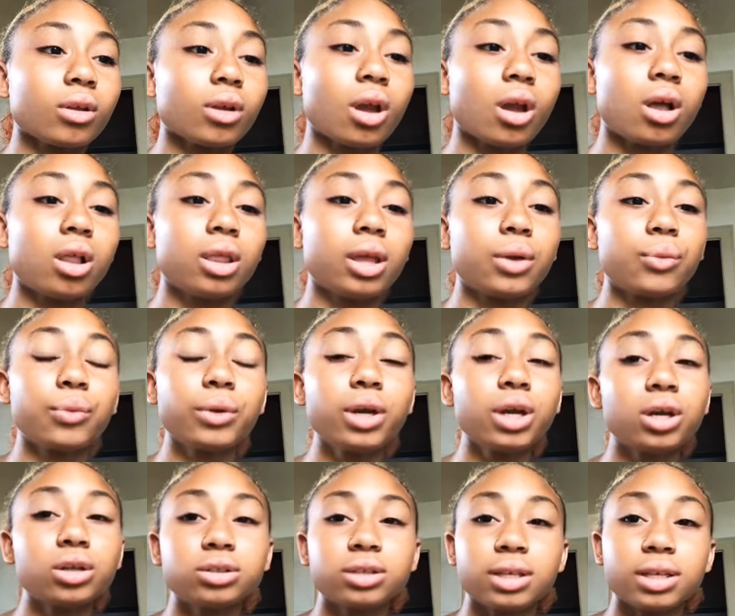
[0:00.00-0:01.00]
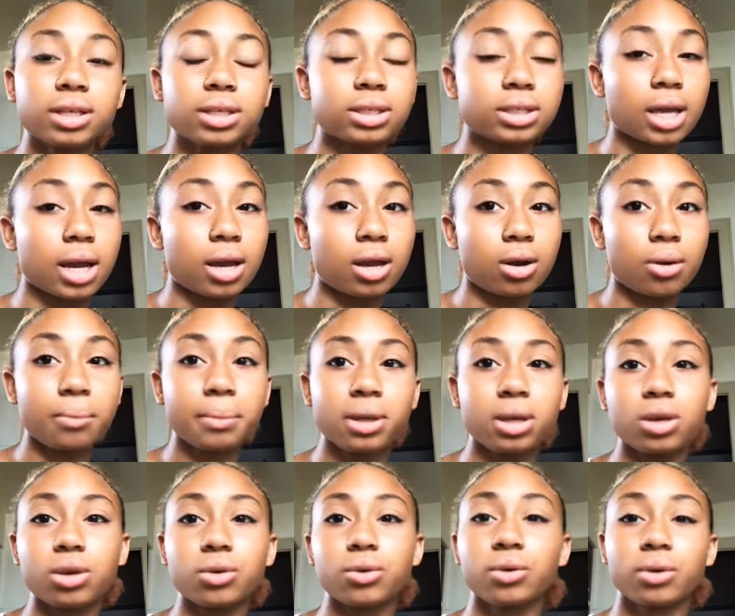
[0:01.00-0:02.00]
like we go to his,
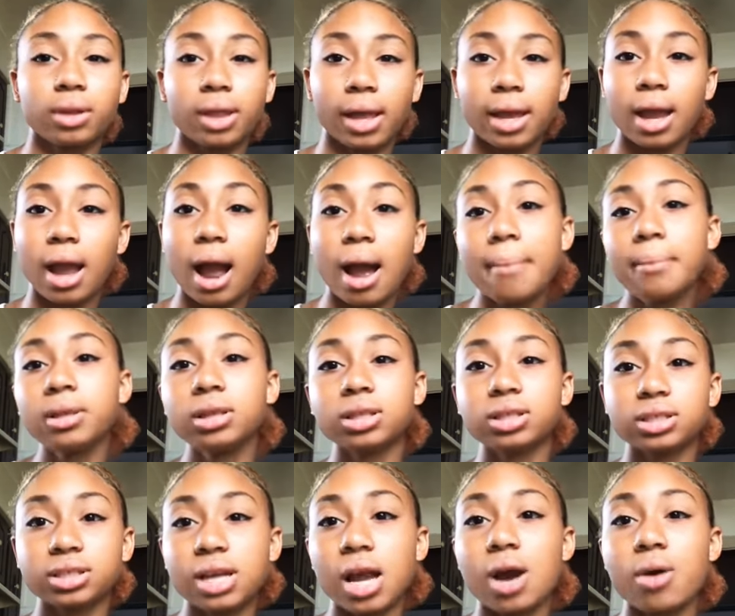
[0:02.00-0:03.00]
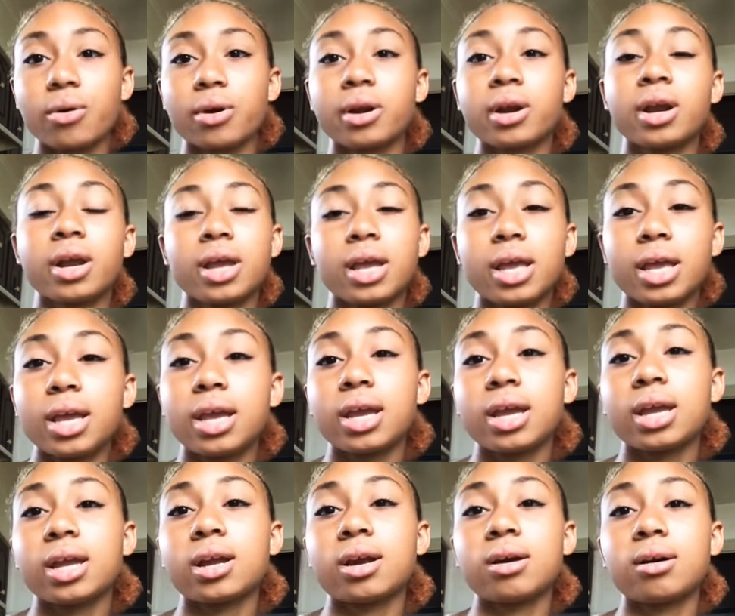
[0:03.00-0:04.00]
like I'm in the shower
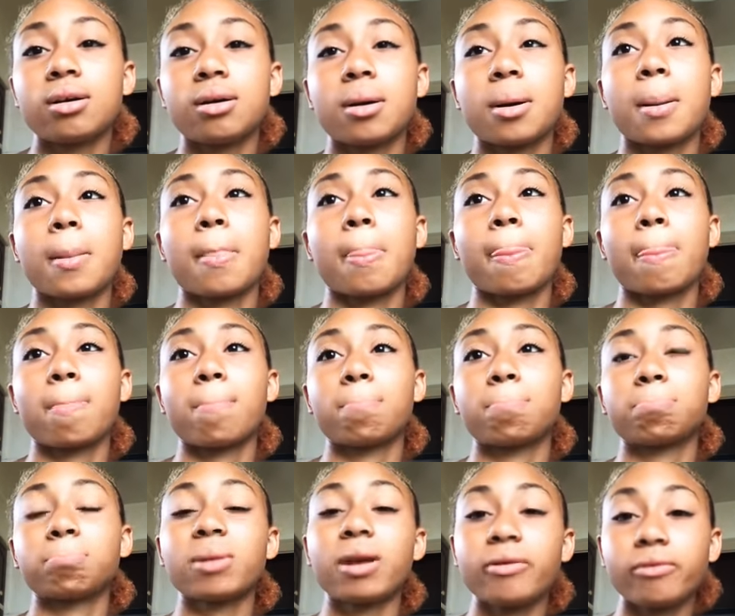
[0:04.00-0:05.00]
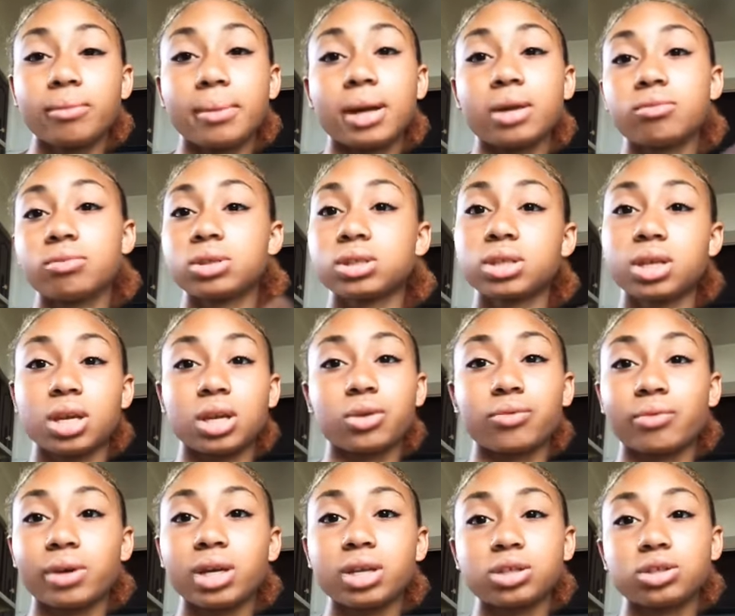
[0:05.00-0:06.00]
and everybody was getting
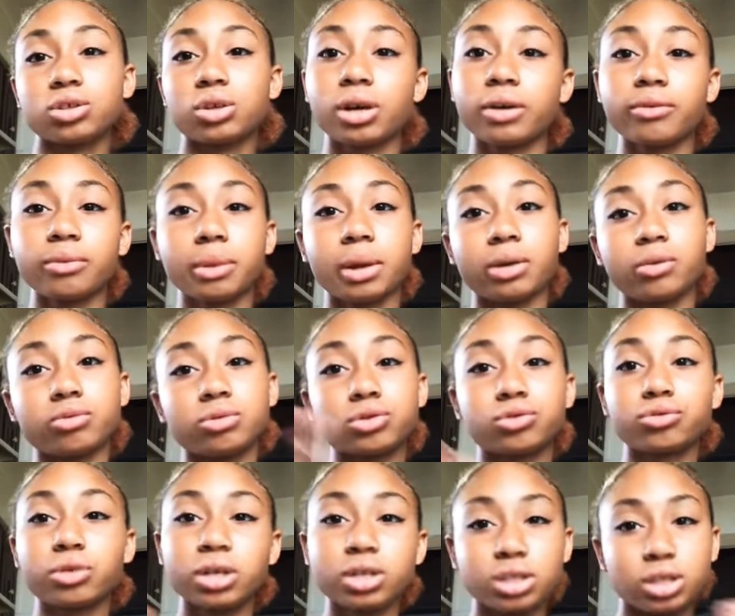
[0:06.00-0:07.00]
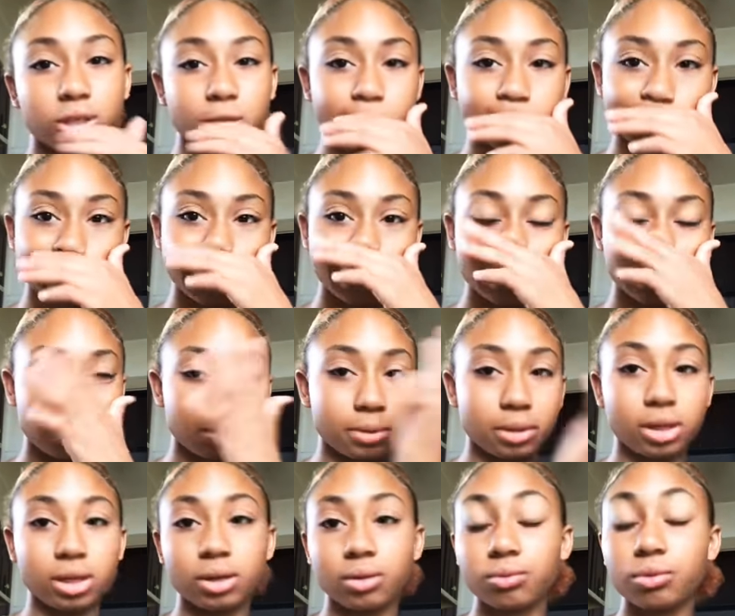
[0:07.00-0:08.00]
ready, so everybody was rushing because
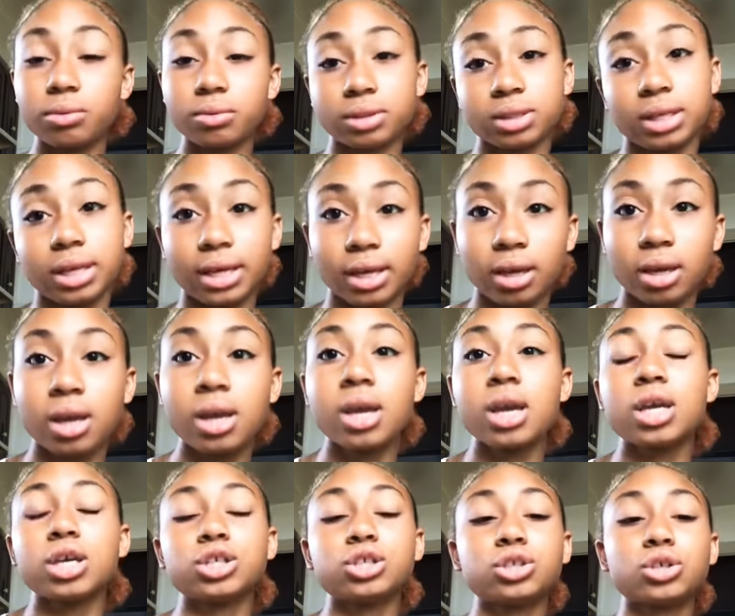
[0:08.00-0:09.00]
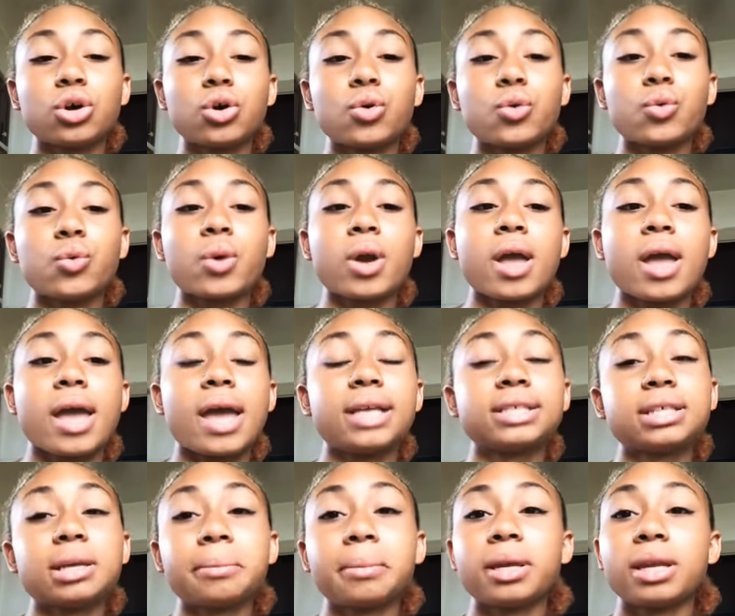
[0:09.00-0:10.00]
we was late. So as
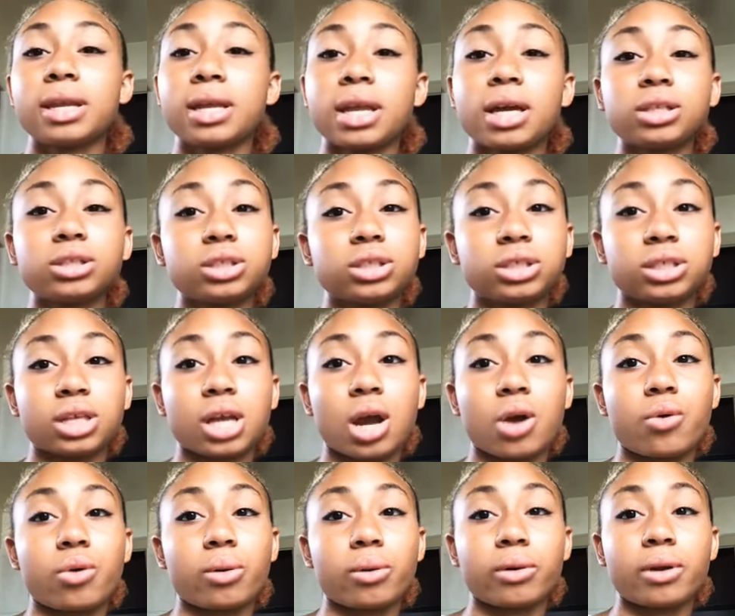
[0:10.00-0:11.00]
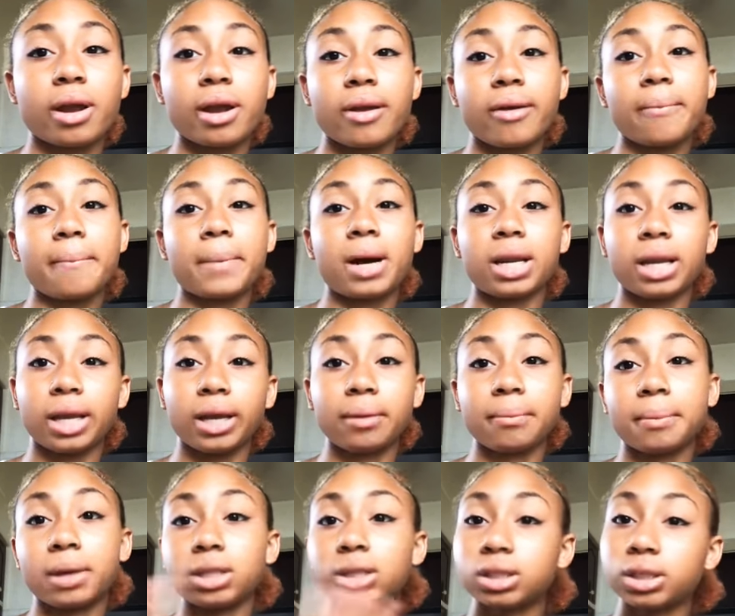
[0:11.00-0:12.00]
I'm getting out the shower, my
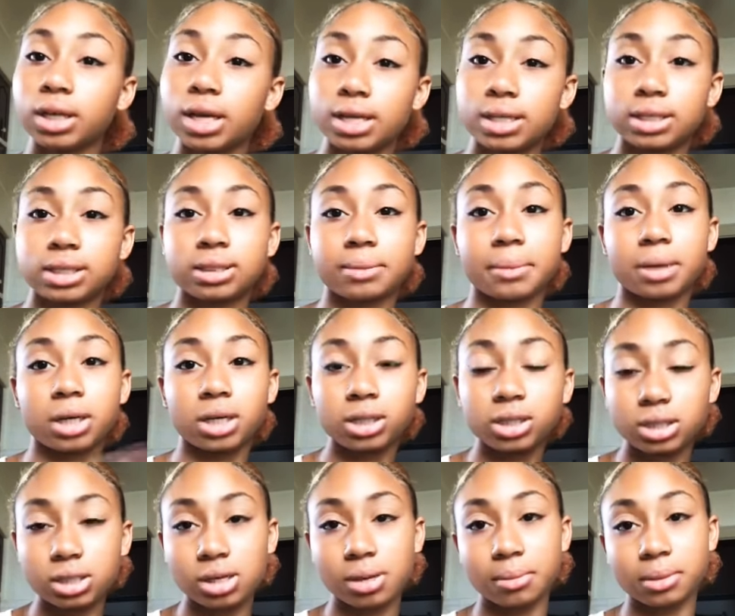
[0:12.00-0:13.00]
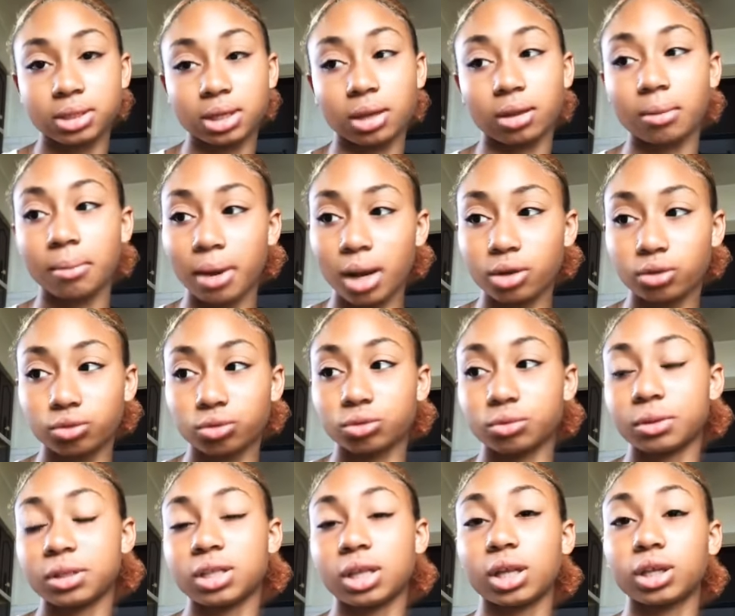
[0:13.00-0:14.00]
little cousins and my auntie came inside the bathroom
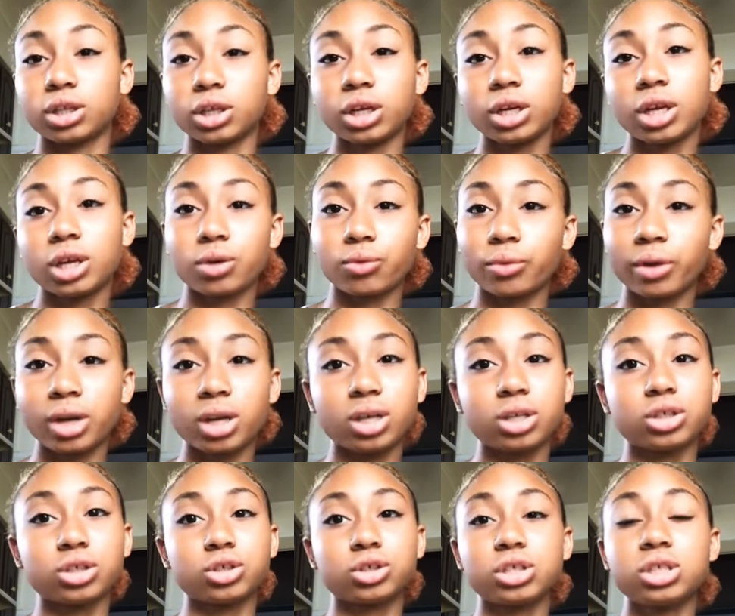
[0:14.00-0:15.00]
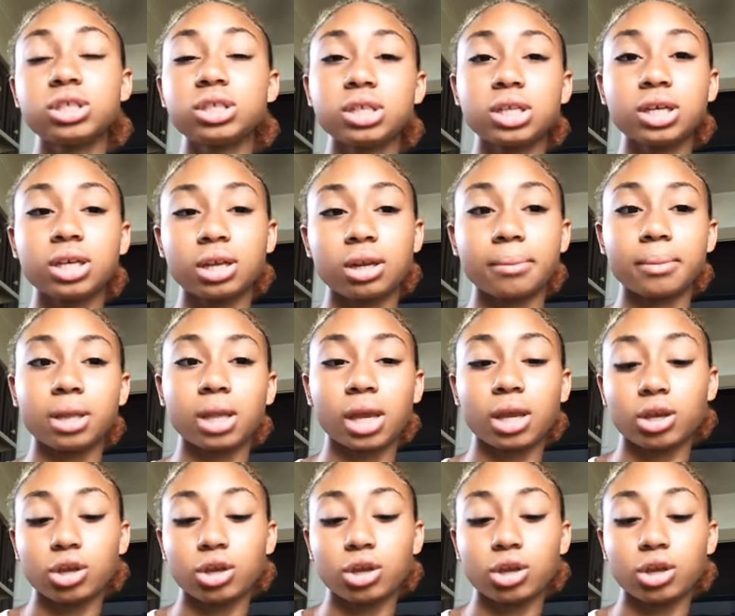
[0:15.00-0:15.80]
and like they're getting ready, so she's looking at me like your